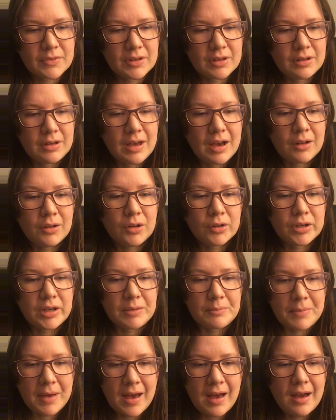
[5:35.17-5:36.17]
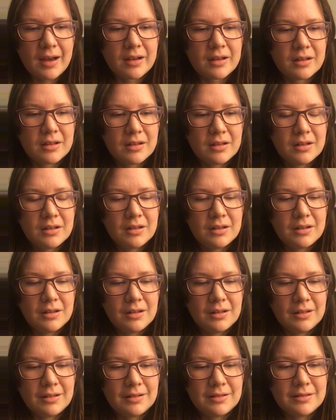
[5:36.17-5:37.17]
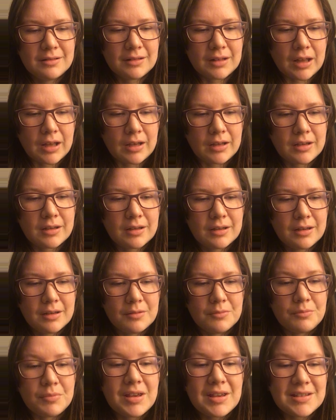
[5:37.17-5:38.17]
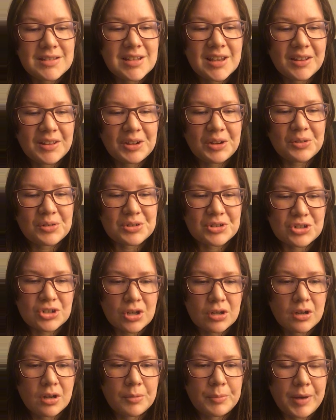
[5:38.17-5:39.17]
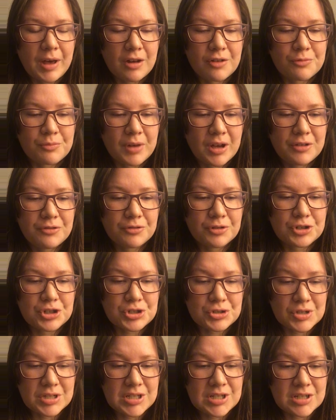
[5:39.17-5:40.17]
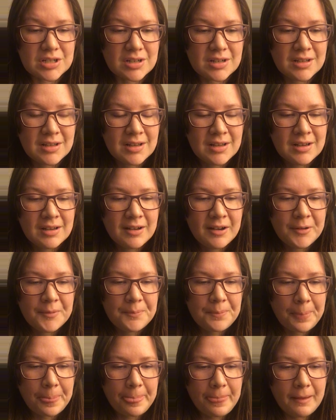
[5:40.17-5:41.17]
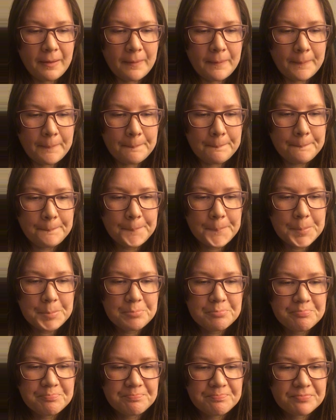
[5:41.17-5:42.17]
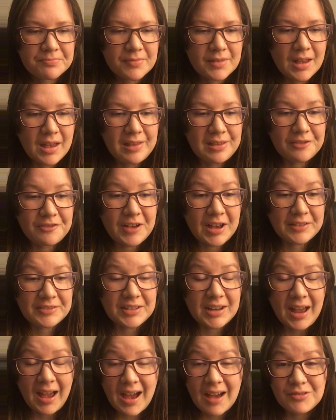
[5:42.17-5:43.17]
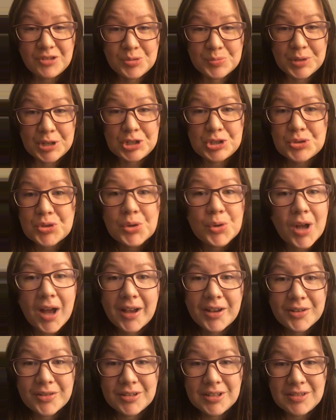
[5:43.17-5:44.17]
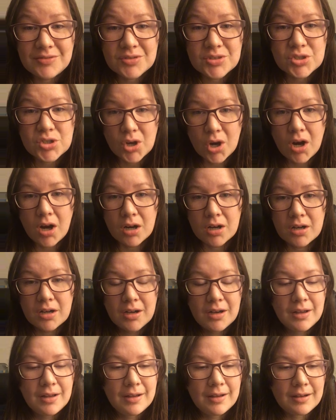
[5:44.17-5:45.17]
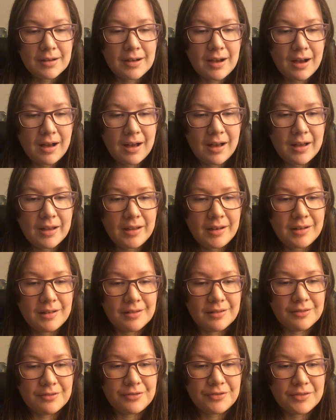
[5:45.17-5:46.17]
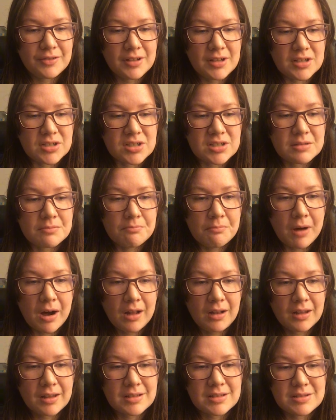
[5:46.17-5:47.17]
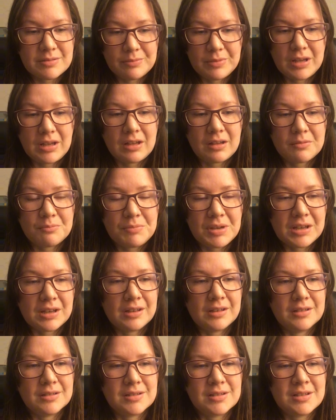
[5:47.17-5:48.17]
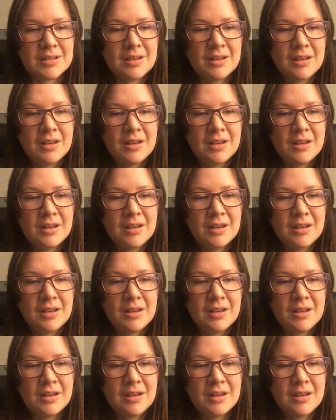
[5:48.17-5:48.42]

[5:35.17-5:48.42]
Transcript: now looking back, like me telling her to shut up out of my frustration, and the fact that after my stroke I couldn't even talk, kind of is symbolic to me, because